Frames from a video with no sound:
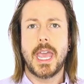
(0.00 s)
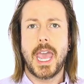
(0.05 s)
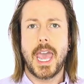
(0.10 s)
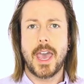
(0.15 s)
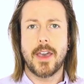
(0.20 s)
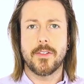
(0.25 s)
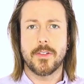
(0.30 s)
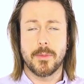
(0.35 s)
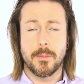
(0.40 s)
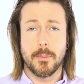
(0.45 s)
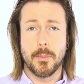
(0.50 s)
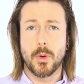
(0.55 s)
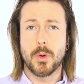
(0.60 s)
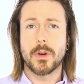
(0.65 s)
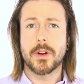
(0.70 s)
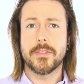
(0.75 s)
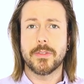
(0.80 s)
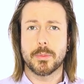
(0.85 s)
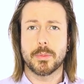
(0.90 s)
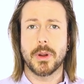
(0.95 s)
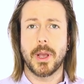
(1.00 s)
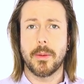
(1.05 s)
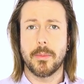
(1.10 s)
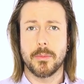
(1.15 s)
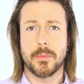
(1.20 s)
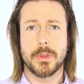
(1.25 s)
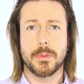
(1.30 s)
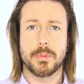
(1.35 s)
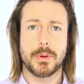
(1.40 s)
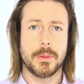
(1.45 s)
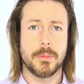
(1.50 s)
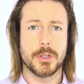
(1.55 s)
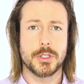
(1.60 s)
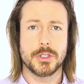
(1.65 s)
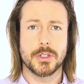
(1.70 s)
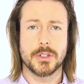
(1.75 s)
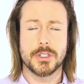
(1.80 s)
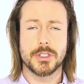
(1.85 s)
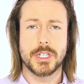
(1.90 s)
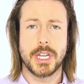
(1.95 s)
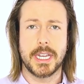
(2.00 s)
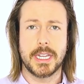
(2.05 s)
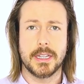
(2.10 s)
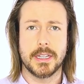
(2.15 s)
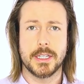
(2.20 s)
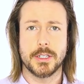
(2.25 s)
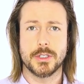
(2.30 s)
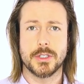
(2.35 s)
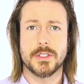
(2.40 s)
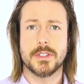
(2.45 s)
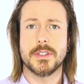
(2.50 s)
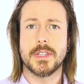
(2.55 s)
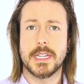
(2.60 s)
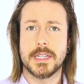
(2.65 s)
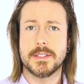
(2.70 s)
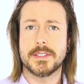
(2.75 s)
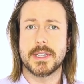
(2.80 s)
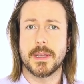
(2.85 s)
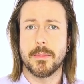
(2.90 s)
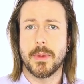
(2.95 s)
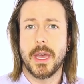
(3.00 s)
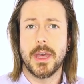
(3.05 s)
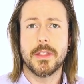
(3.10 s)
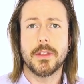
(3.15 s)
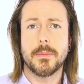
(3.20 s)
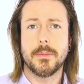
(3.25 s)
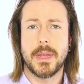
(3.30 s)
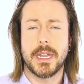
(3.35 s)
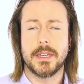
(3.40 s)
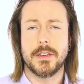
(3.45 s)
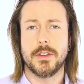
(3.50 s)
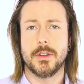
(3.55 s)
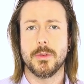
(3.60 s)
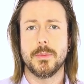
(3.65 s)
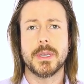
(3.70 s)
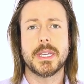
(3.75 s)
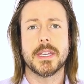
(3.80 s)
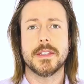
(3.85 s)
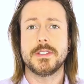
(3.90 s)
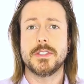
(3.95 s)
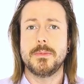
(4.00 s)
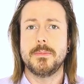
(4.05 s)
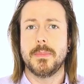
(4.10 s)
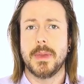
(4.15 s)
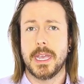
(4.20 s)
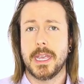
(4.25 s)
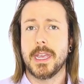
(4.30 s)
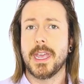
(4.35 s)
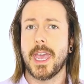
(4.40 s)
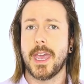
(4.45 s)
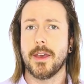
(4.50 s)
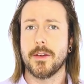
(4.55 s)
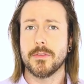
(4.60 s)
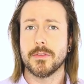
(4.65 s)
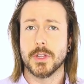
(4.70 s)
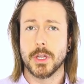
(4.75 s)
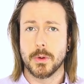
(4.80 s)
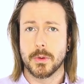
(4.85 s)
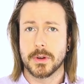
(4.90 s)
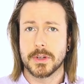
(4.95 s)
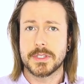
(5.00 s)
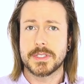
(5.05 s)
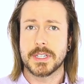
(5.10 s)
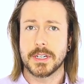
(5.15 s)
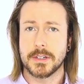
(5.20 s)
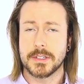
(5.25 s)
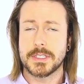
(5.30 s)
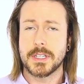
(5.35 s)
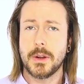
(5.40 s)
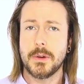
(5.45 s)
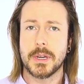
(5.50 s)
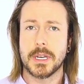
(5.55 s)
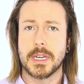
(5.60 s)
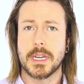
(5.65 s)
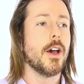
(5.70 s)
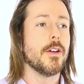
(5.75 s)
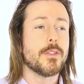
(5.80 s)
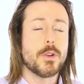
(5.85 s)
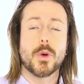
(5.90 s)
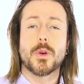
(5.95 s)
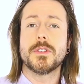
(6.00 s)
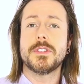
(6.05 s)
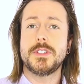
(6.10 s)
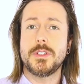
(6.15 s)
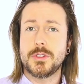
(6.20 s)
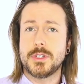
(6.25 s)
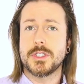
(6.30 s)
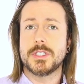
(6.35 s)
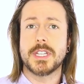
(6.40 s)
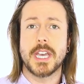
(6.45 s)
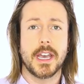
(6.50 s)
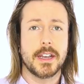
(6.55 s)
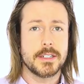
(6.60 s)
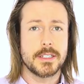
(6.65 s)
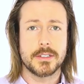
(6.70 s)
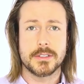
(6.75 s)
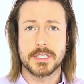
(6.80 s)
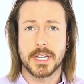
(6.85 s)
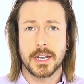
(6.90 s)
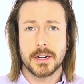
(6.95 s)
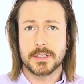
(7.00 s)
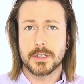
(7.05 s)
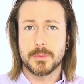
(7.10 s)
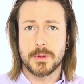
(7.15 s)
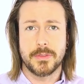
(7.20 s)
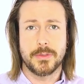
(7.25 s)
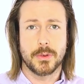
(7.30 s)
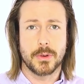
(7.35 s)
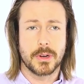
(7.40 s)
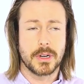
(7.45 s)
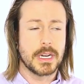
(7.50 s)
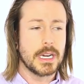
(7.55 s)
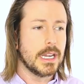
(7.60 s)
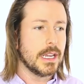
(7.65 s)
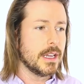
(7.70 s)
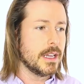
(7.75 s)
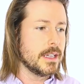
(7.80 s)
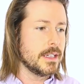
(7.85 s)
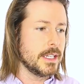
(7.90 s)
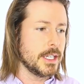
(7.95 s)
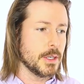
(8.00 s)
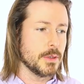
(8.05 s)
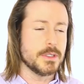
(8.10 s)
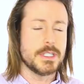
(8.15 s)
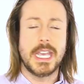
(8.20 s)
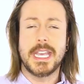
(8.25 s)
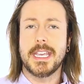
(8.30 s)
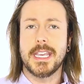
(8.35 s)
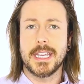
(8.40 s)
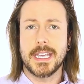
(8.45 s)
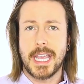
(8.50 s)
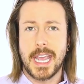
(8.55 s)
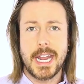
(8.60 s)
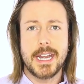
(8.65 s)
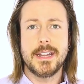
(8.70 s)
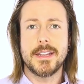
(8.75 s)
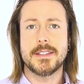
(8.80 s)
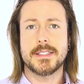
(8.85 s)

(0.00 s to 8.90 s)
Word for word: have more of a problem with premature ejaculation than some other men do because you may have lower serotonin. Of course, you should talk to your doctor before taking any